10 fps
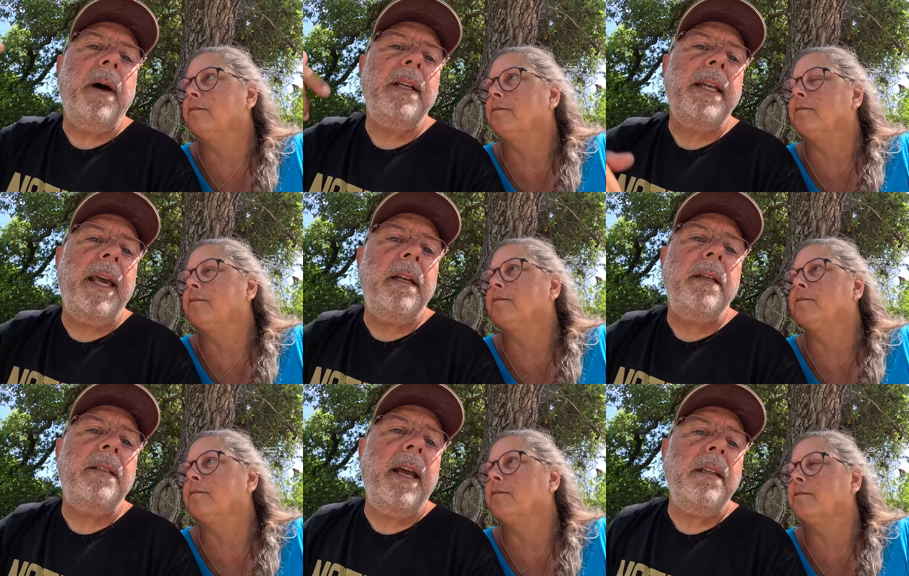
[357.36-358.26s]
Speaker 1: Montana
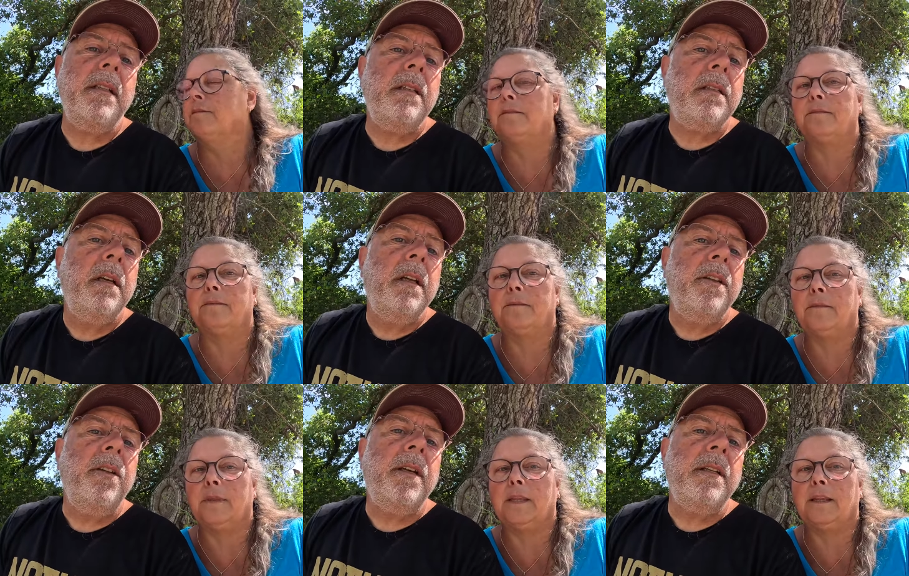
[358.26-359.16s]
to Texas.
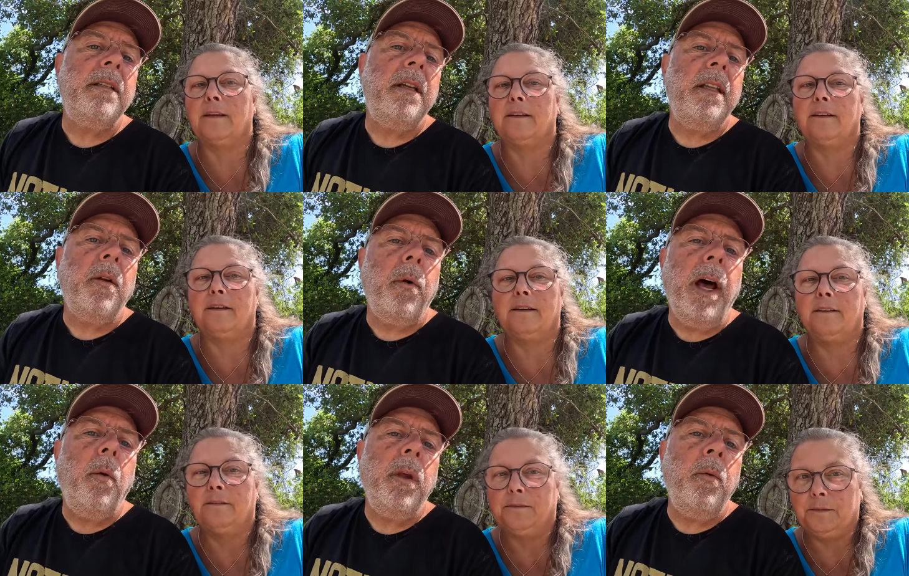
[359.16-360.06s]
You can see the route we